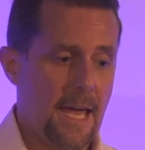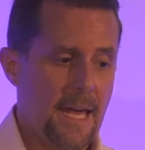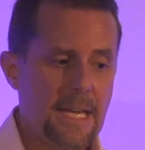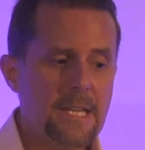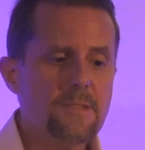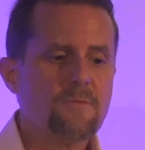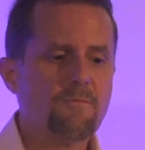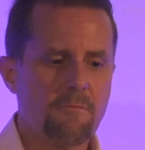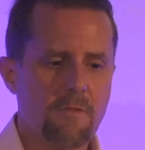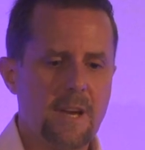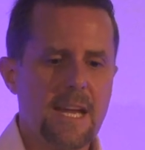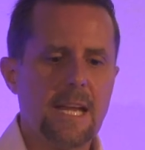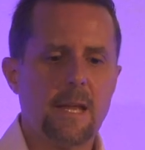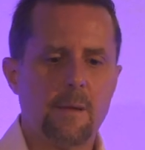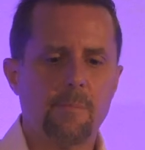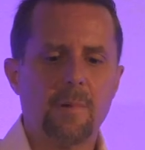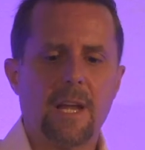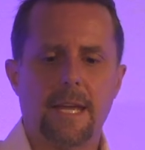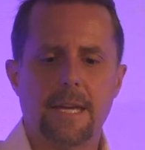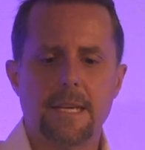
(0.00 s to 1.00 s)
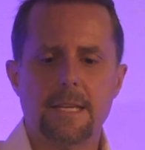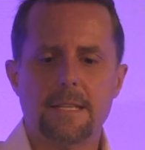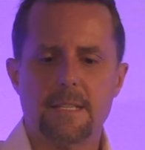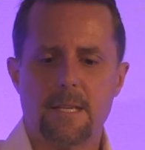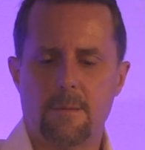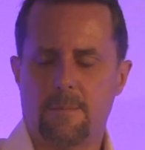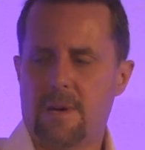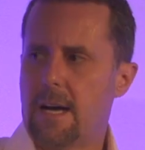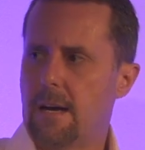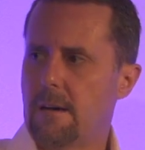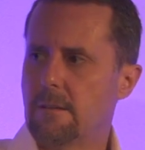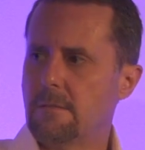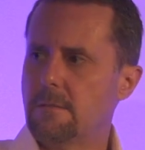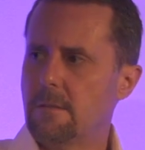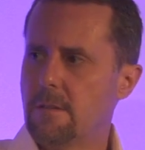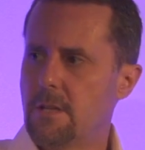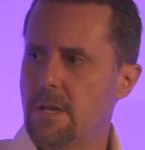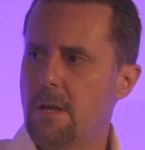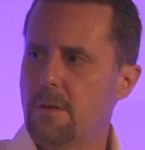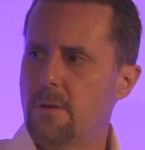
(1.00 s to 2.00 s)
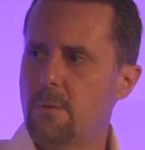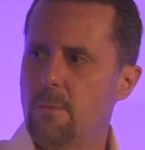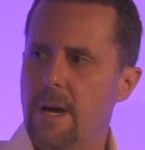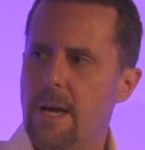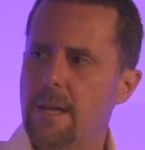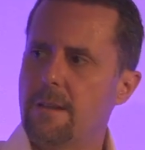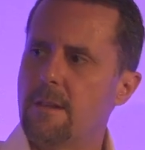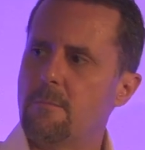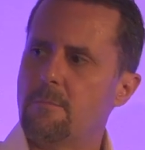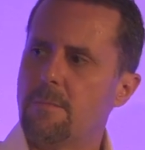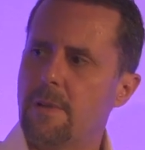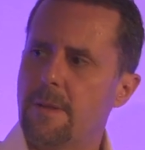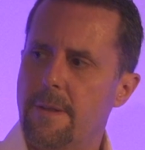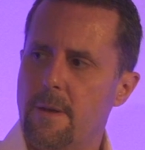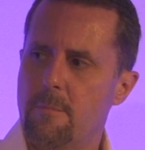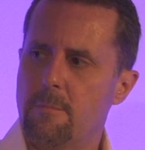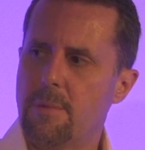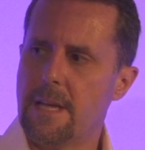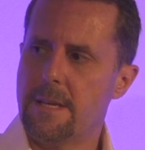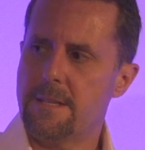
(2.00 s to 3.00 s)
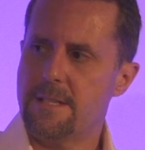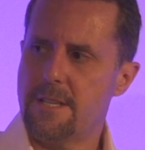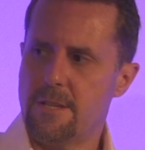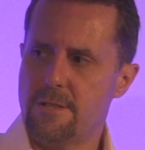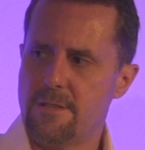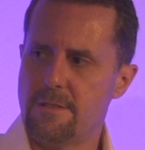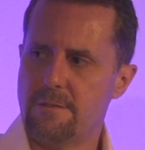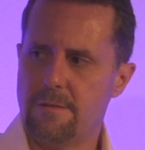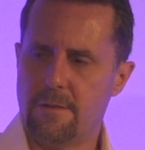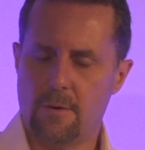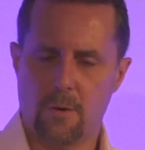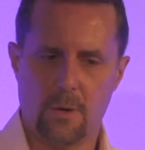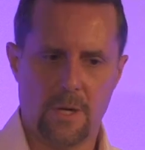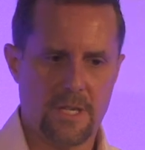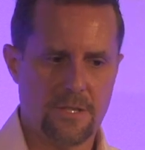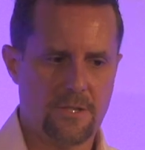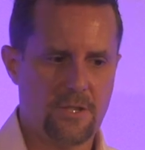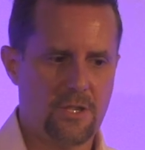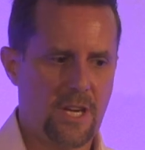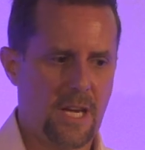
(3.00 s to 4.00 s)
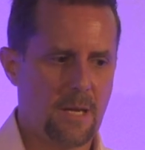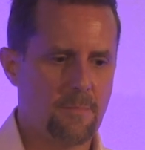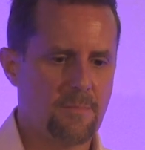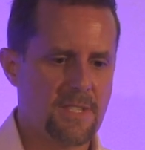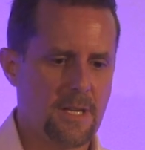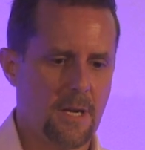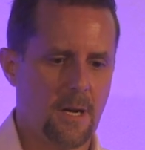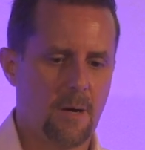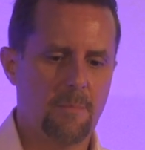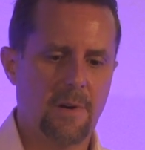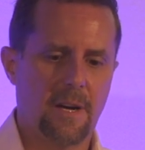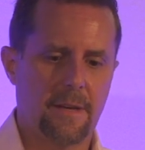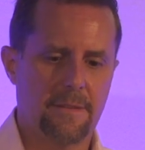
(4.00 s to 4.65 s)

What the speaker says: He's really pleased about the way that PlayStation 4 has shaped up.